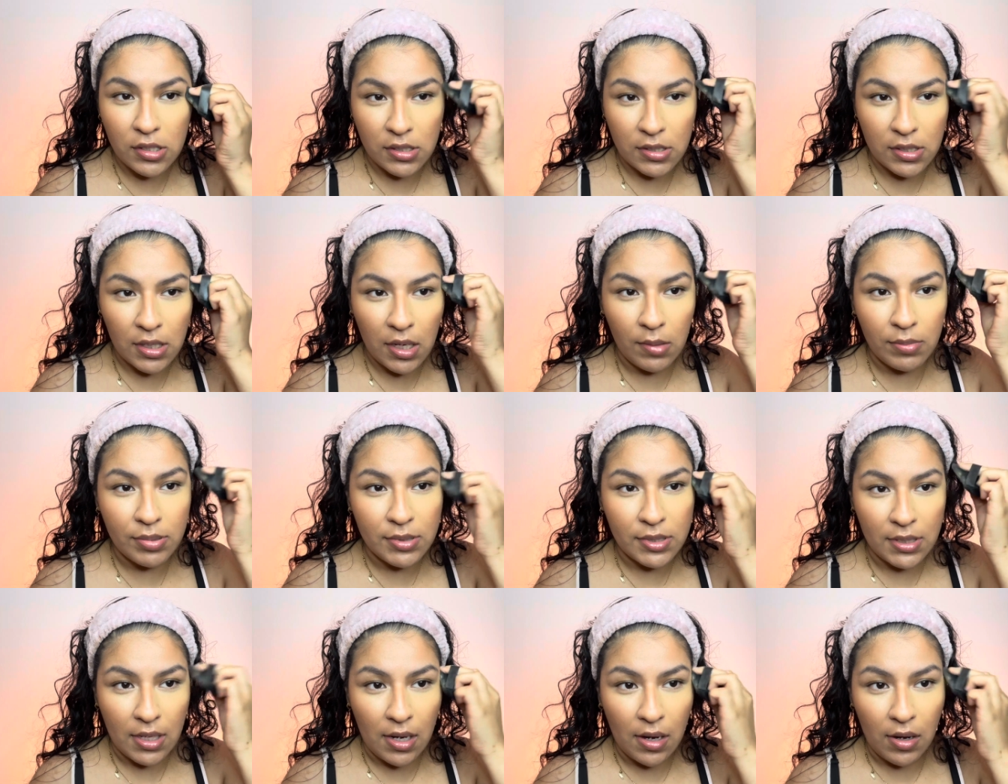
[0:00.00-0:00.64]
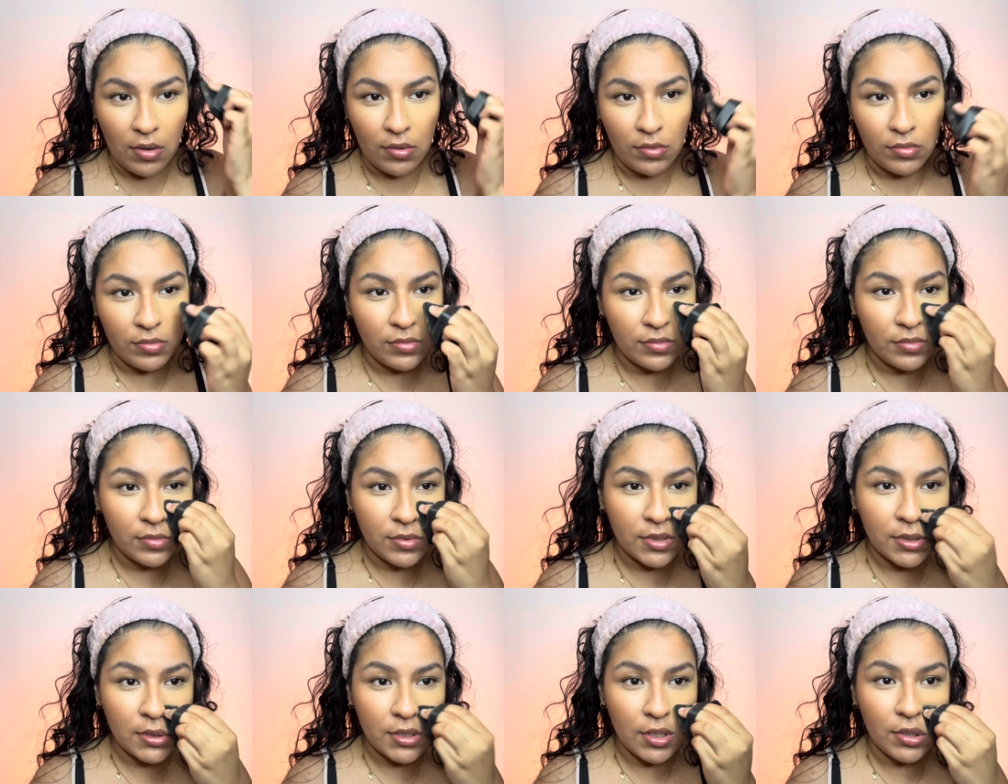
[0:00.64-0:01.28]
helps
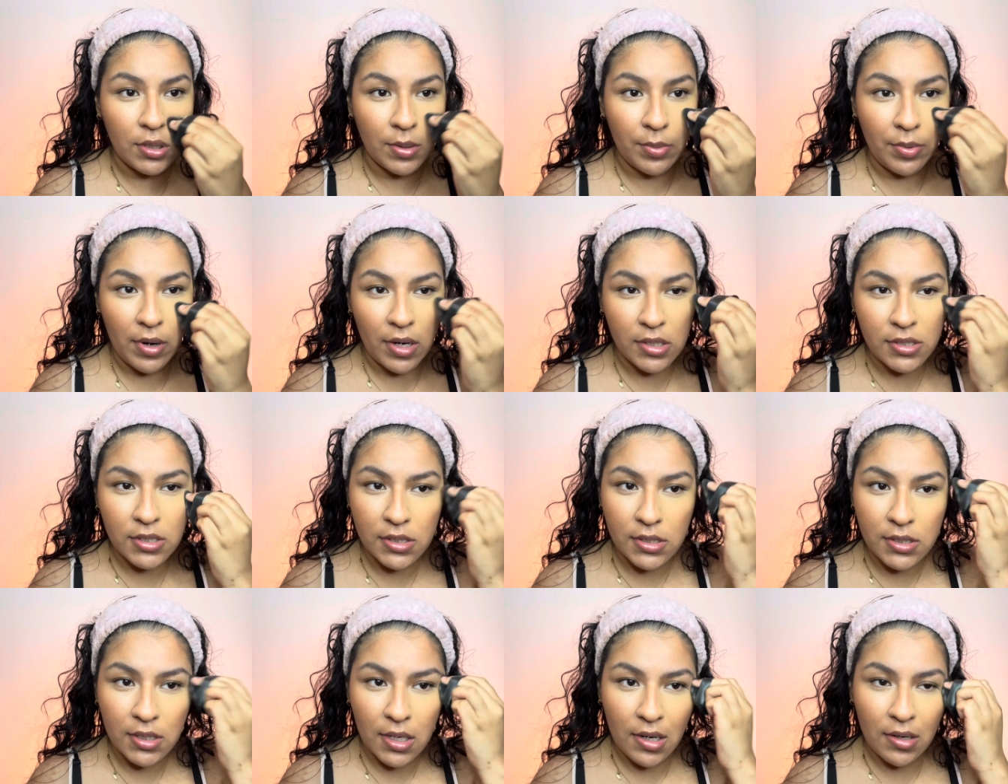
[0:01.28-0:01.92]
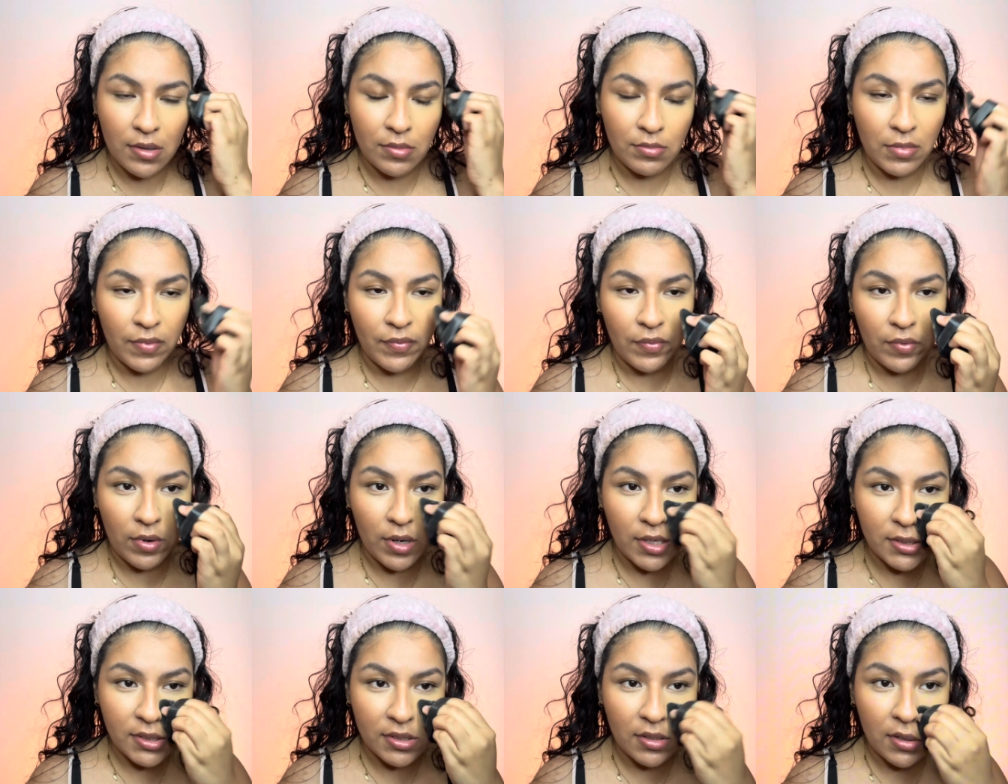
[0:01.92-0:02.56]
slow the process down before
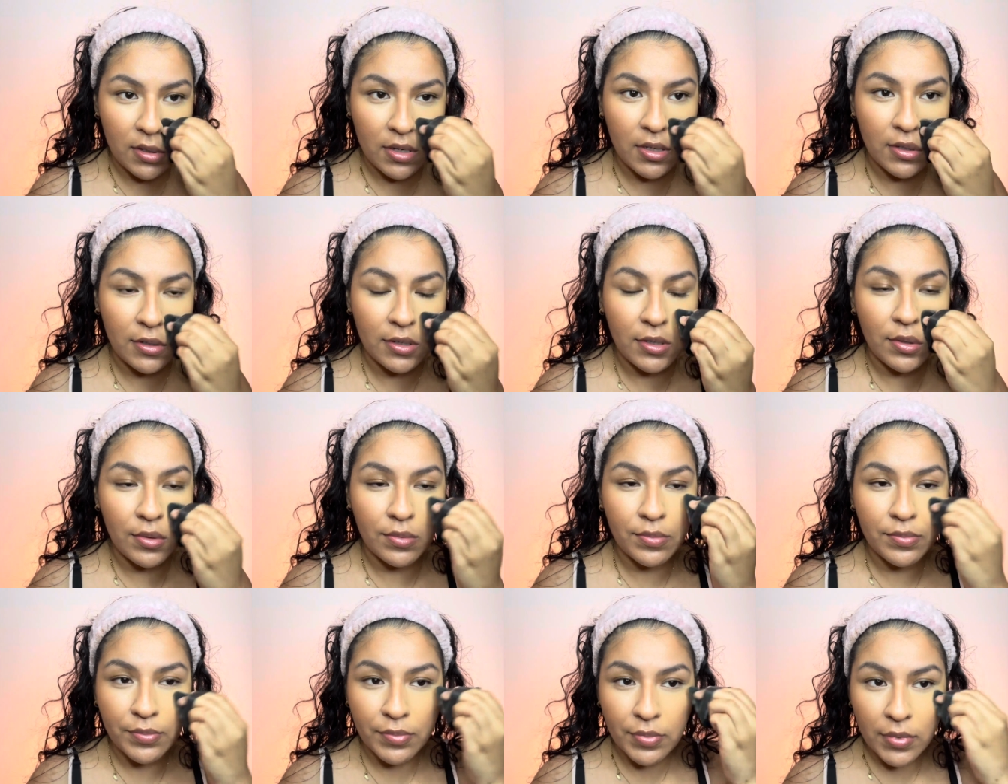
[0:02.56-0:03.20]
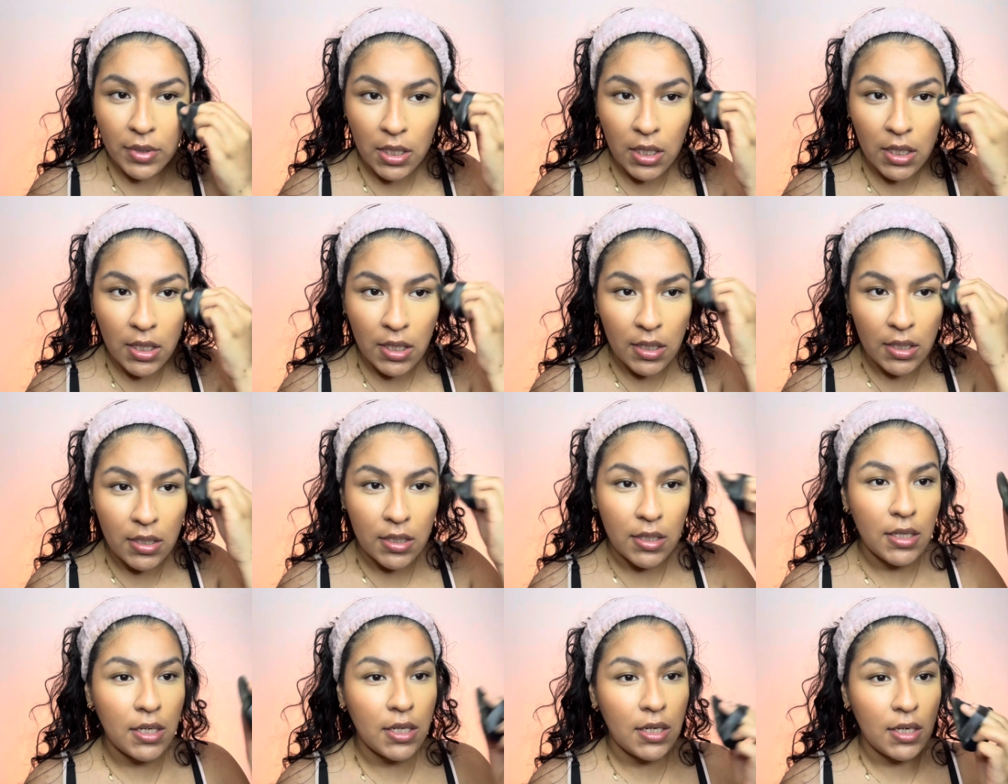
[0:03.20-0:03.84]
I start, you know,
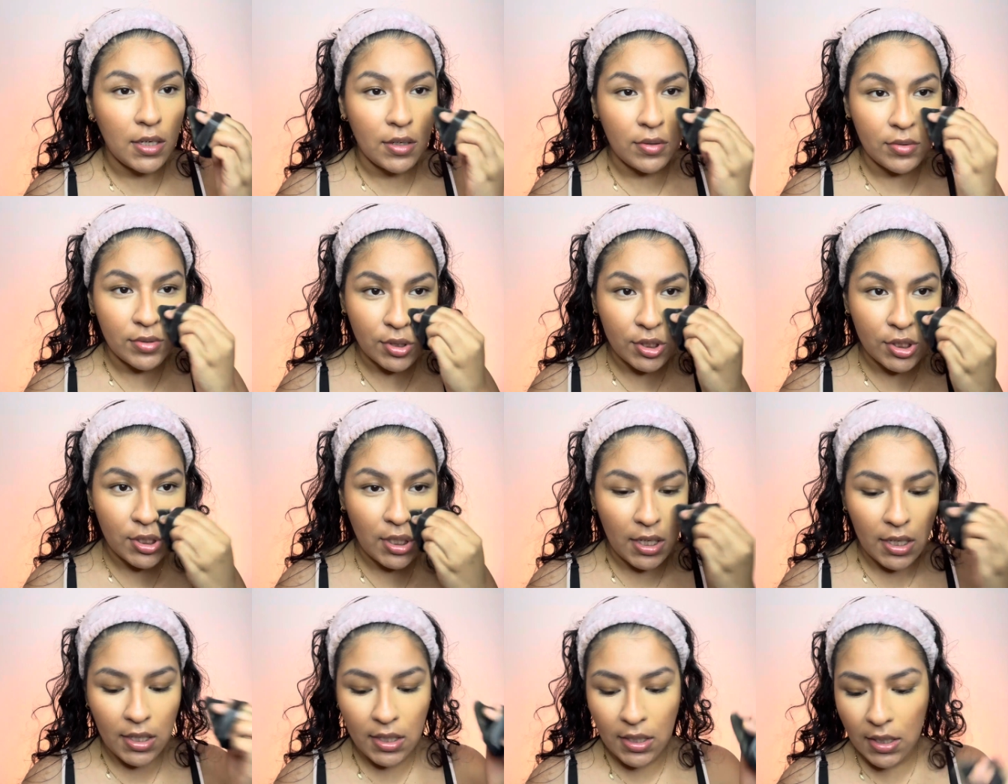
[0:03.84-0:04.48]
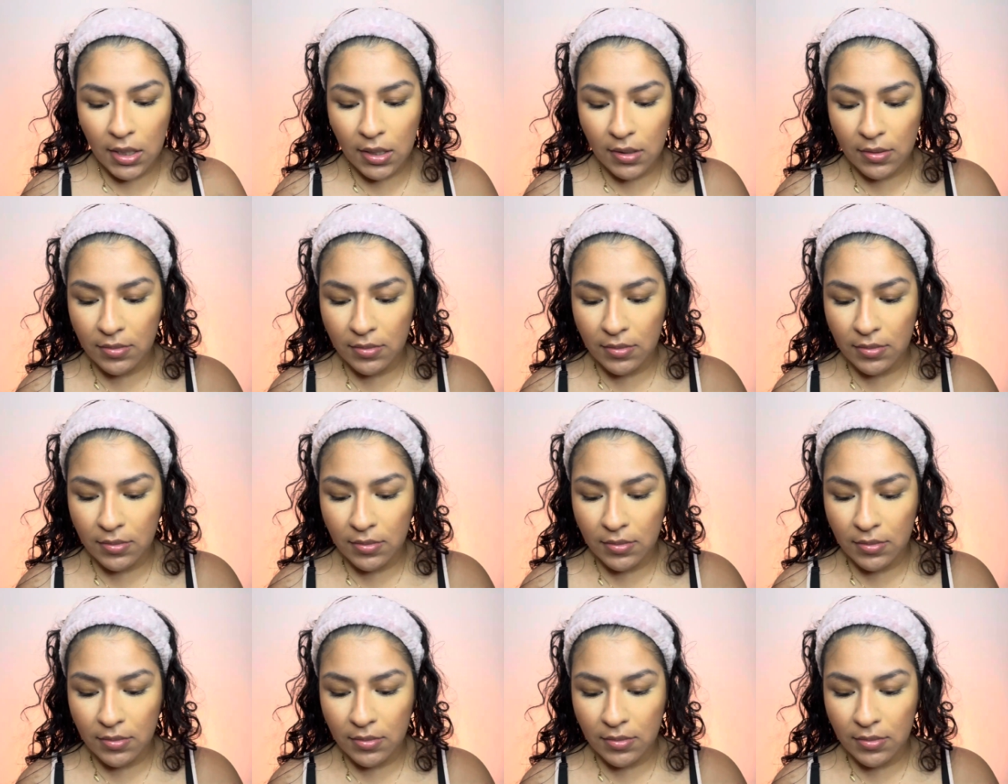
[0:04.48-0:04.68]
getting all shiny.